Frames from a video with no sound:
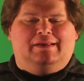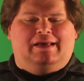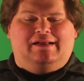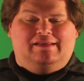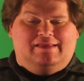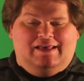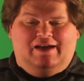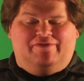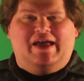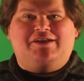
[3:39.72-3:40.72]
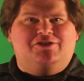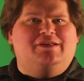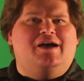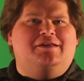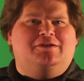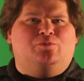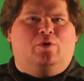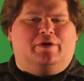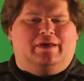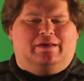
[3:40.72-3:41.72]
And I think I've actually gotten it
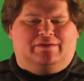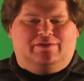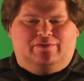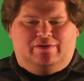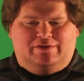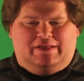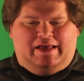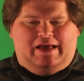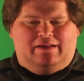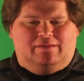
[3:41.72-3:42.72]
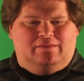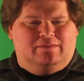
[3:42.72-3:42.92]
working, so there's that.